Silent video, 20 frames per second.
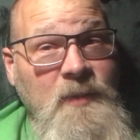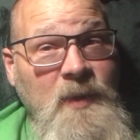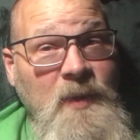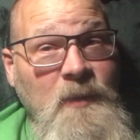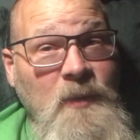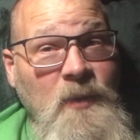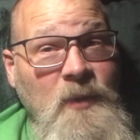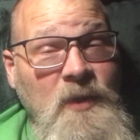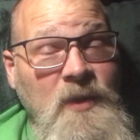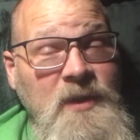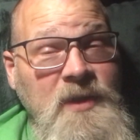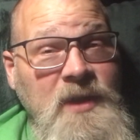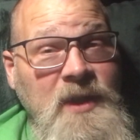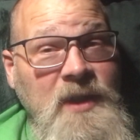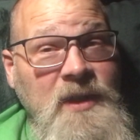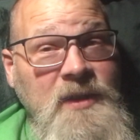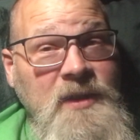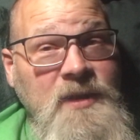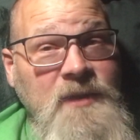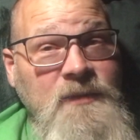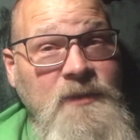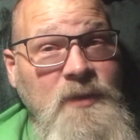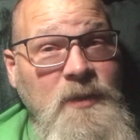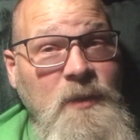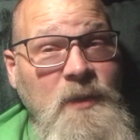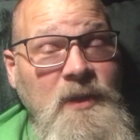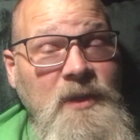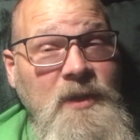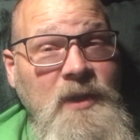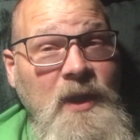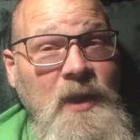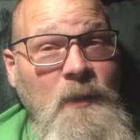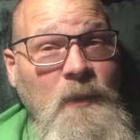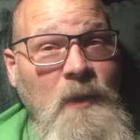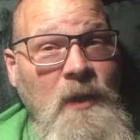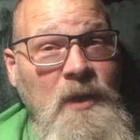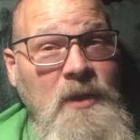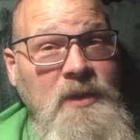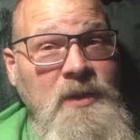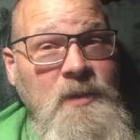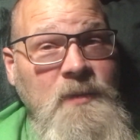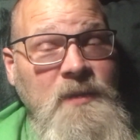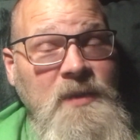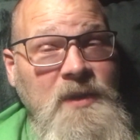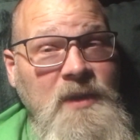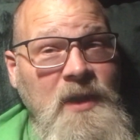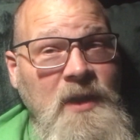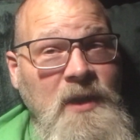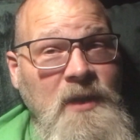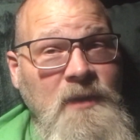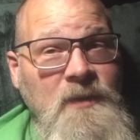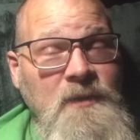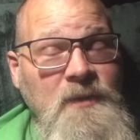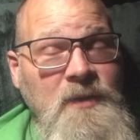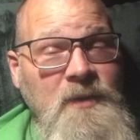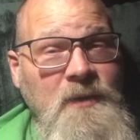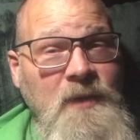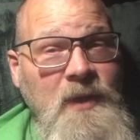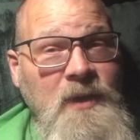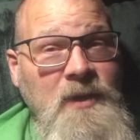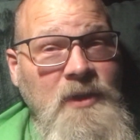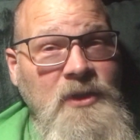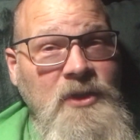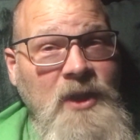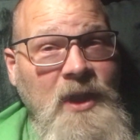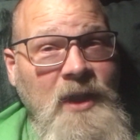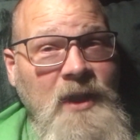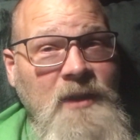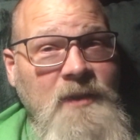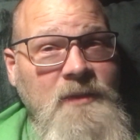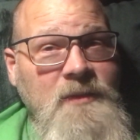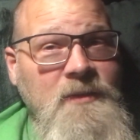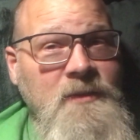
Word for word: be more attentive to what they watch themselves around a child.